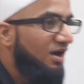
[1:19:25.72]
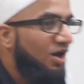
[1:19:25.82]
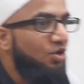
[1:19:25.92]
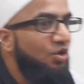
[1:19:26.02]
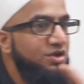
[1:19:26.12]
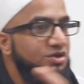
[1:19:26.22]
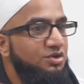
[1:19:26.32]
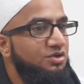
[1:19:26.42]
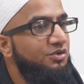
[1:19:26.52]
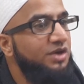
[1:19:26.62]
According
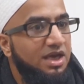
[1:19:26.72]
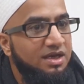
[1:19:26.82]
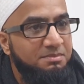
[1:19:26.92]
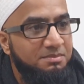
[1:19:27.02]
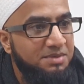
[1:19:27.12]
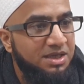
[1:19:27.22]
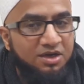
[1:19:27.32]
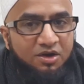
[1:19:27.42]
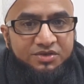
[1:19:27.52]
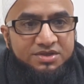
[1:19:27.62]
to the real
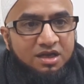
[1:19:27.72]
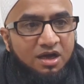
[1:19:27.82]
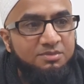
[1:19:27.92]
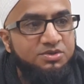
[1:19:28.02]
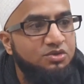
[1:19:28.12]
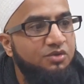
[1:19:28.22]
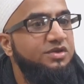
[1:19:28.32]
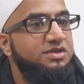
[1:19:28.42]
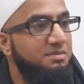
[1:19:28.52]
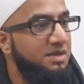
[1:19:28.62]
meaning of Islam,
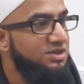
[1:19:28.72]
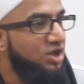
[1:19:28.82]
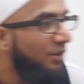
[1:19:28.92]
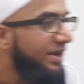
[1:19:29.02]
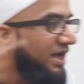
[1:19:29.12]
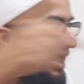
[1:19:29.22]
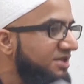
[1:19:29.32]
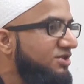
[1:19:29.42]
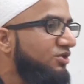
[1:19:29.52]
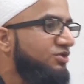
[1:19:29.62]
Sufism is going
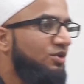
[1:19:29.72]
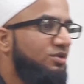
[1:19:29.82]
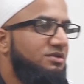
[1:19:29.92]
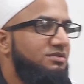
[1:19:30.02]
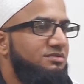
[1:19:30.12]
against your soul.